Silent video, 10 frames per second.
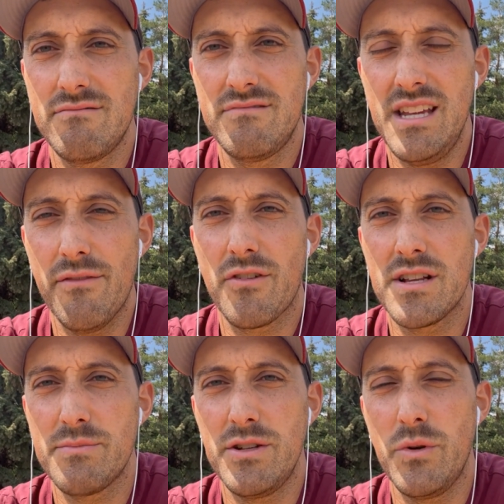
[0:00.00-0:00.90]

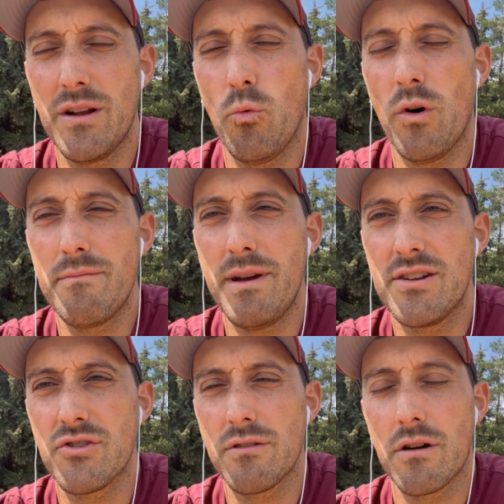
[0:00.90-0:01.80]
difference between a
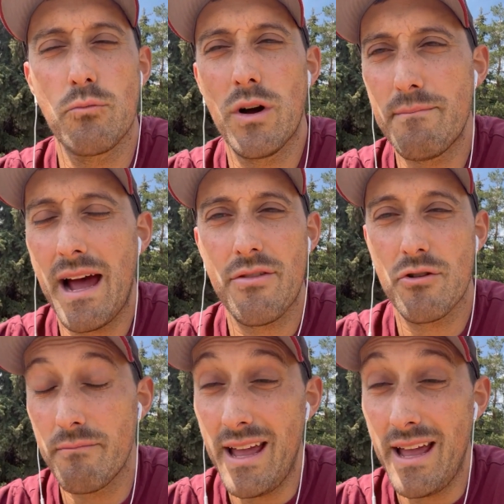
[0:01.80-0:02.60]
1-bedroom or 1-bathroom